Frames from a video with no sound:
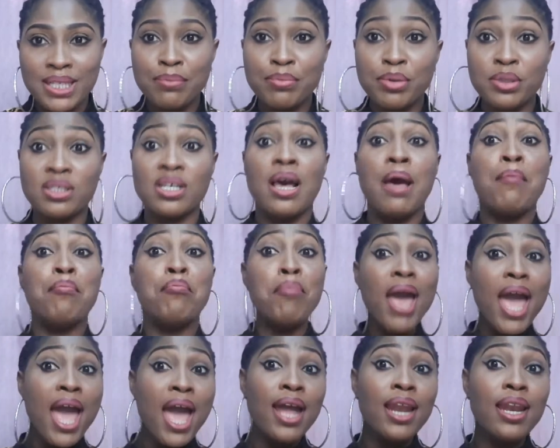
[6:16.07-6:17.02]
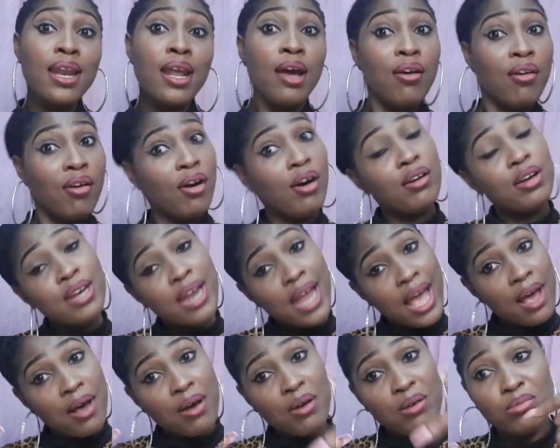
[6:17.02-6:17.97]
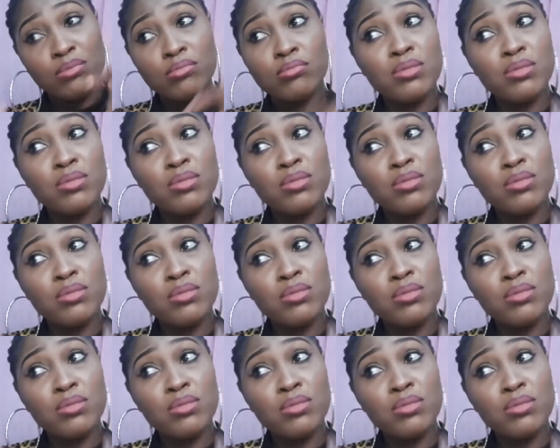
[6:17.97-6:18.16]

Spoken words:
But men, now,